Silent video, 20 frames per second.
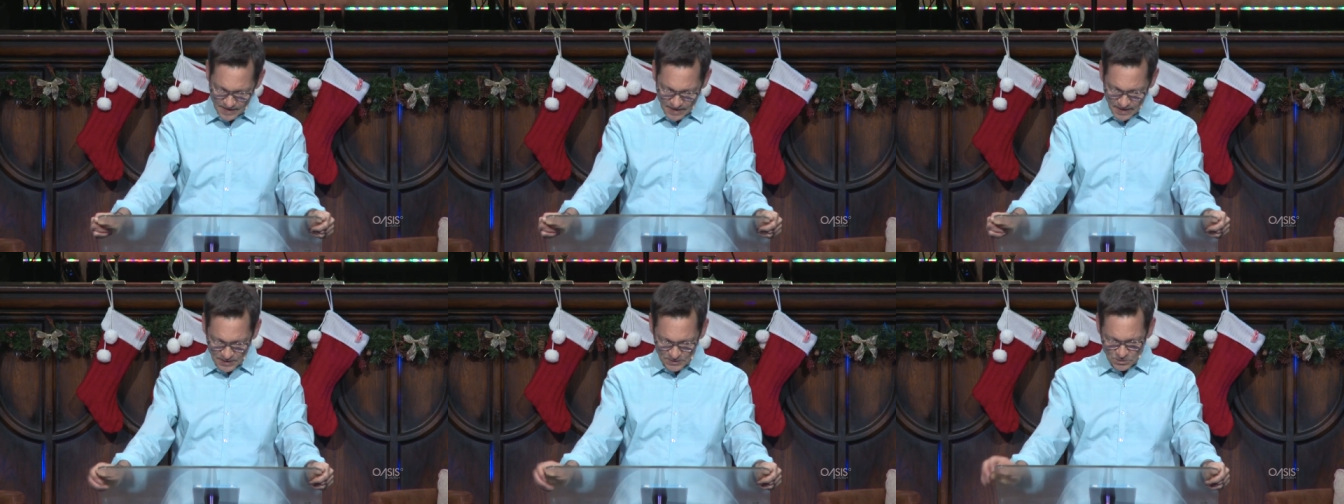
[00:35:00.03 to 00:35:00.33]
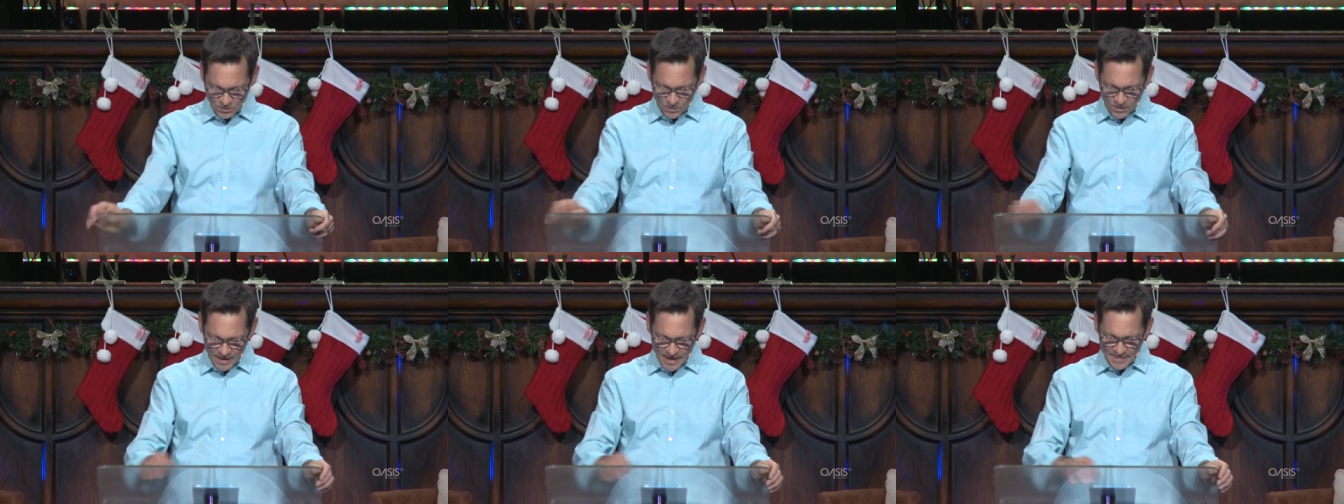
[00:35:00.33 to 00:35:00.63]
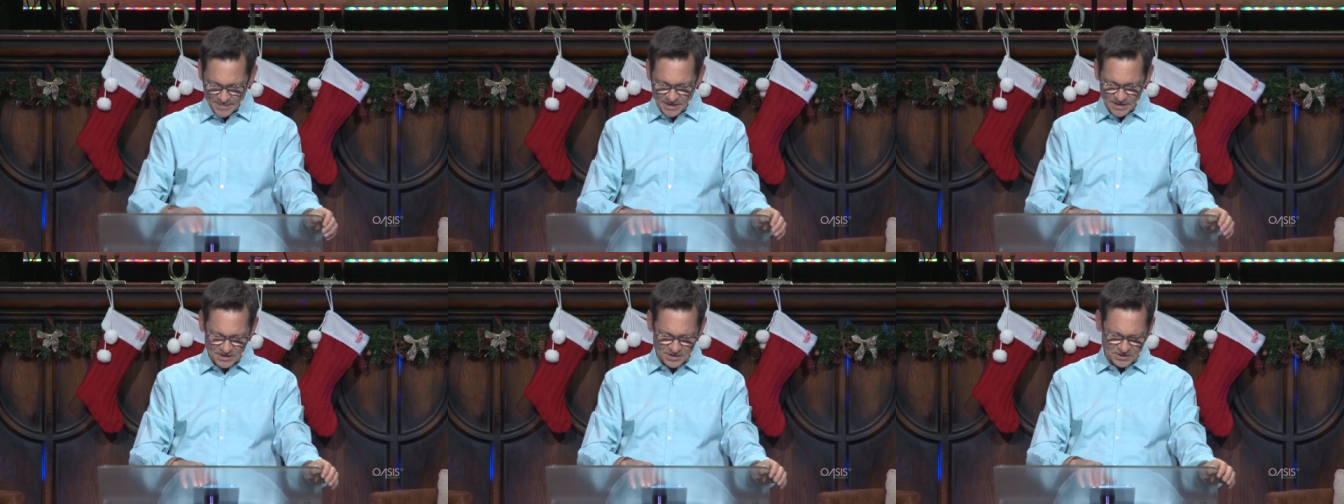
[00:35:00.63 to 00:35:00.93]
And so, what
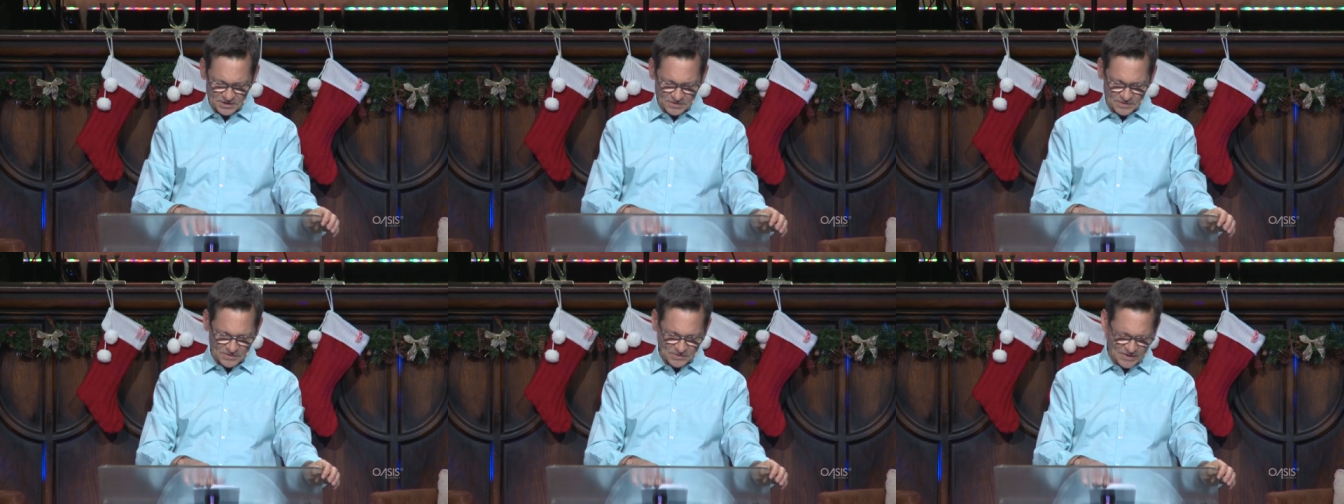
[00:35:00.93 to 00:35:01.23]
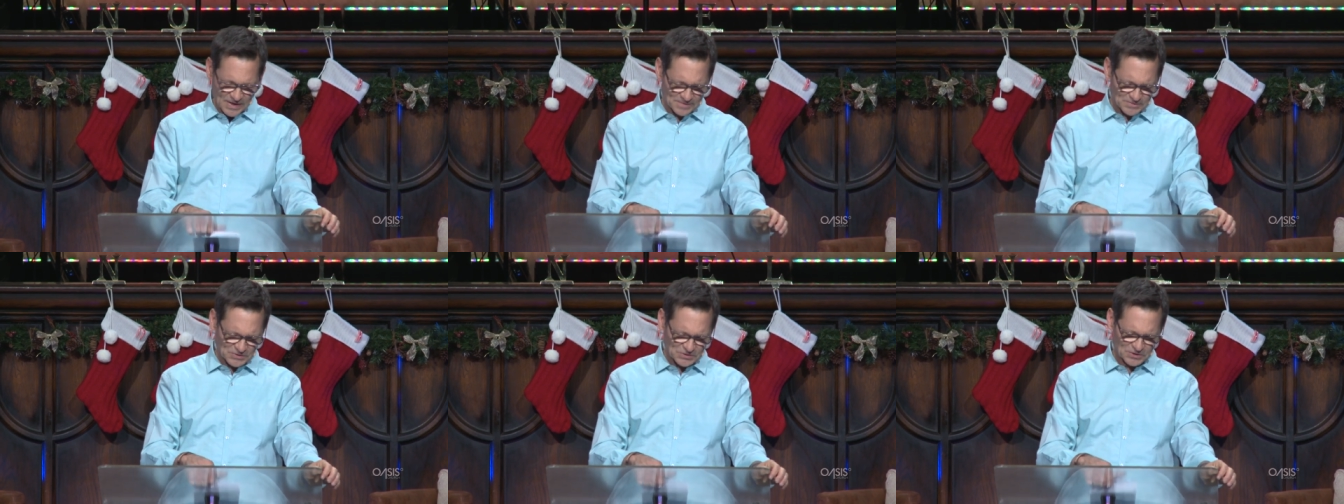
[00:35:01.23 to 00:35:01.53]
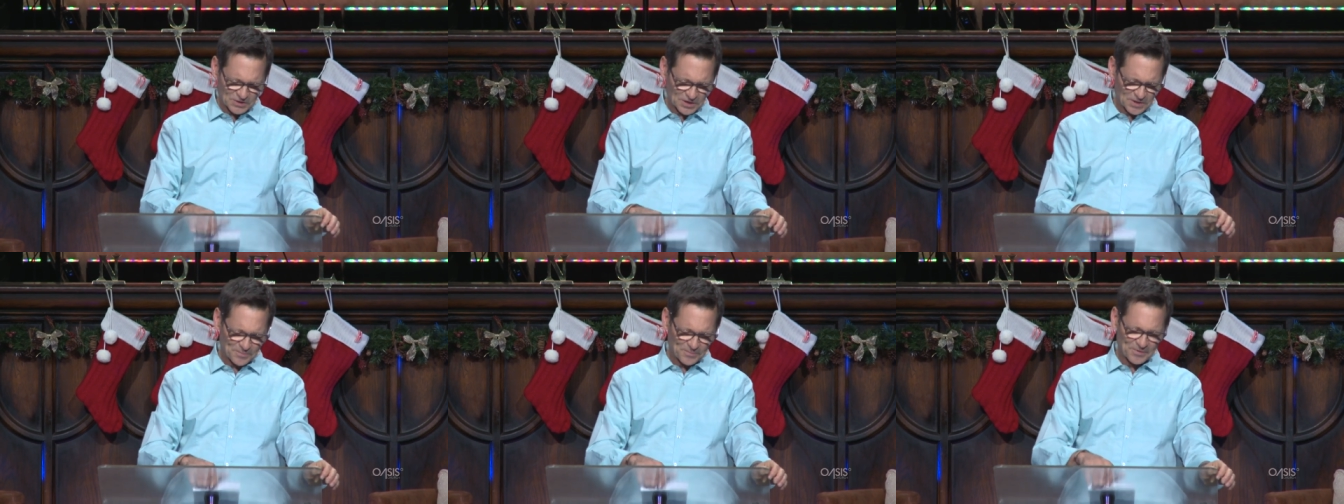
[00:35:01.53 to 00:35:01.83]
I'm going to do is, I'm just
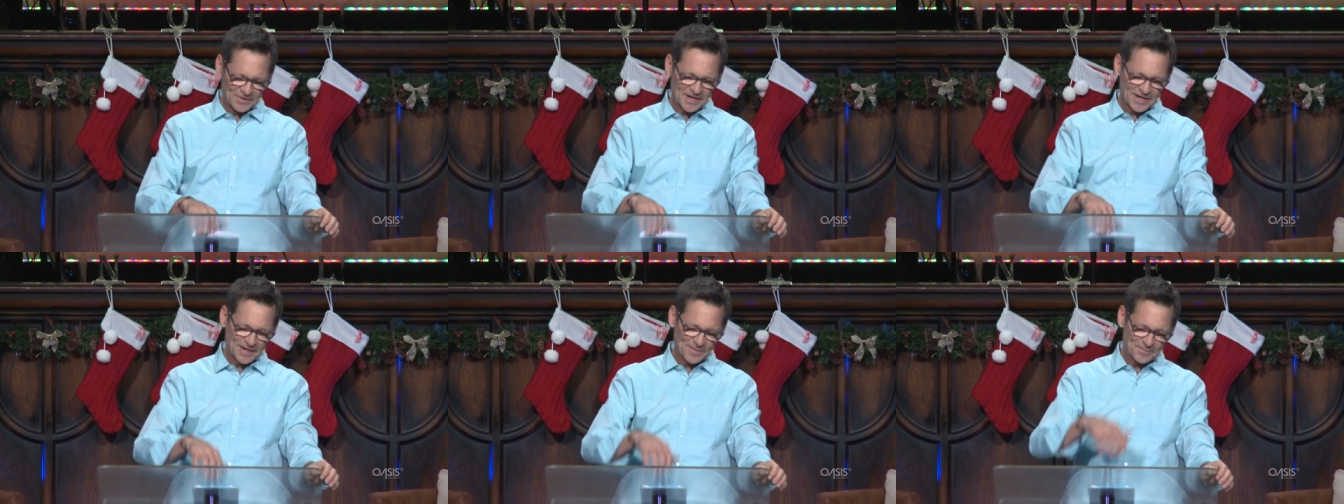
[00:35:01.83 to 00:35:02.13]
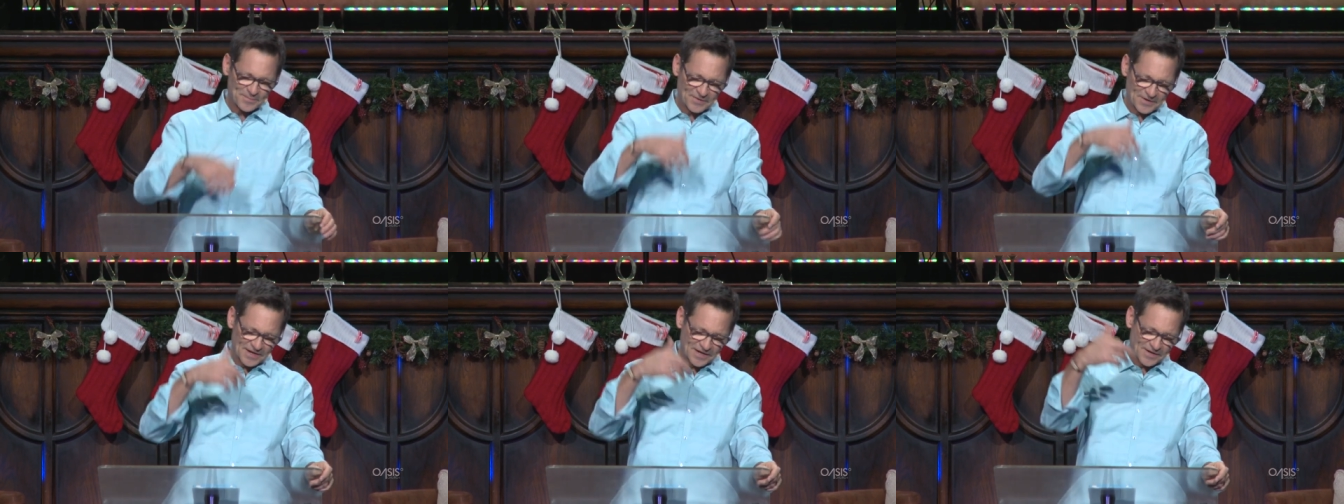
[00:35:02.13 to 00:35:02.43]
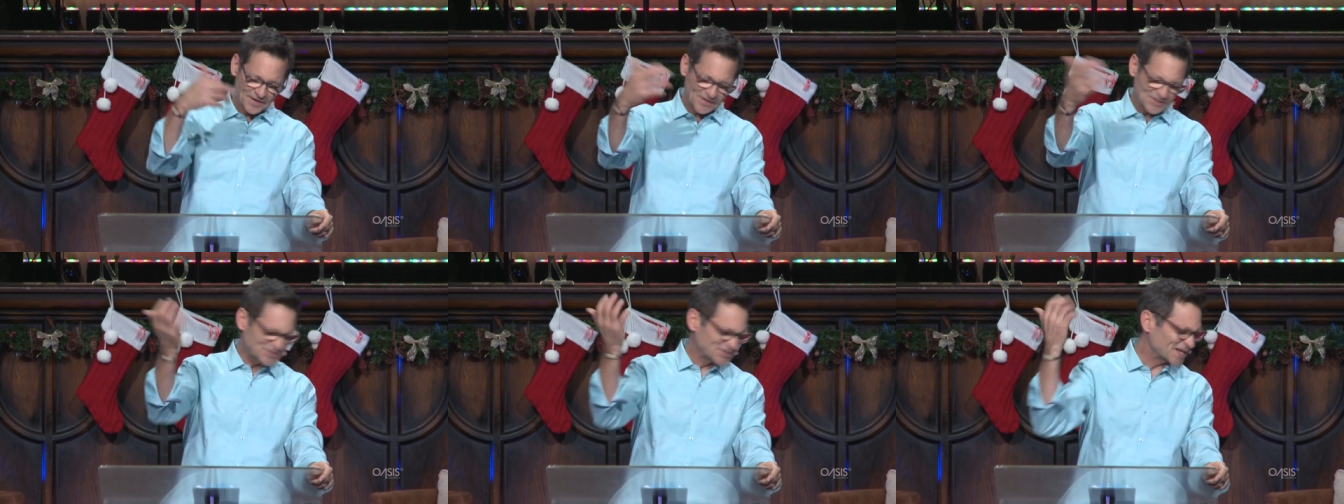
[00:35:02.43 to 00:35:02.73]
going to pray a
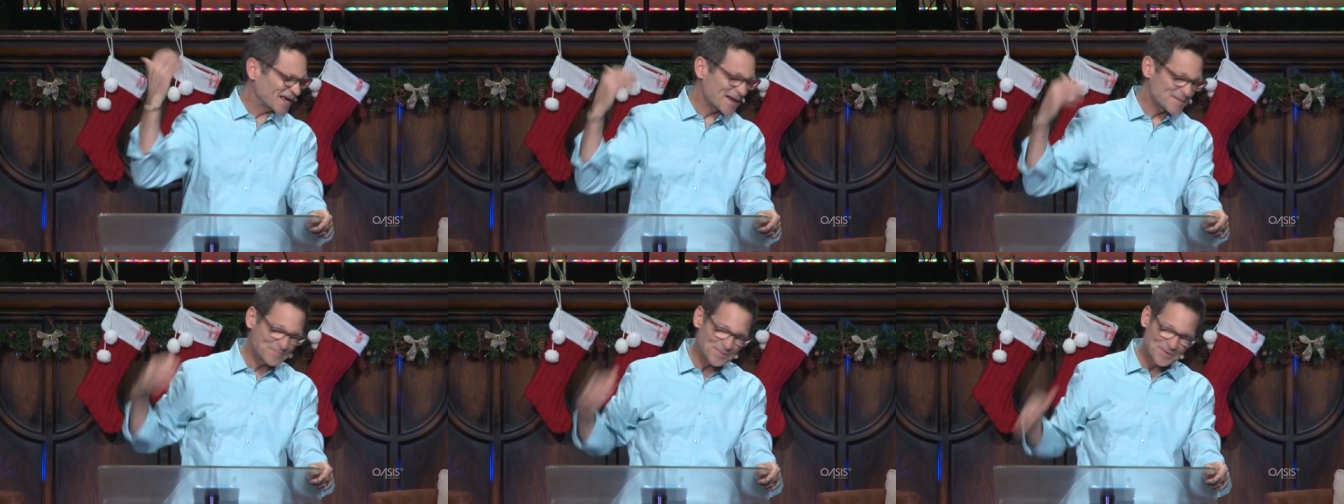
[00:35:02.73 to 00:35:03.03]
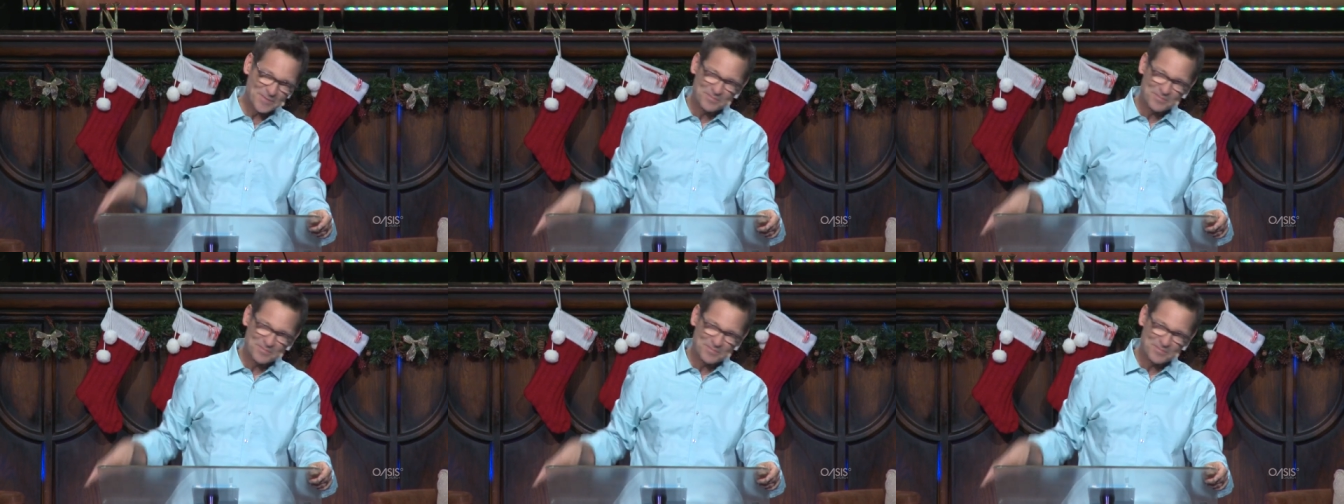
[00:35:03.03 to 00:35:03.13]
prayer, a sample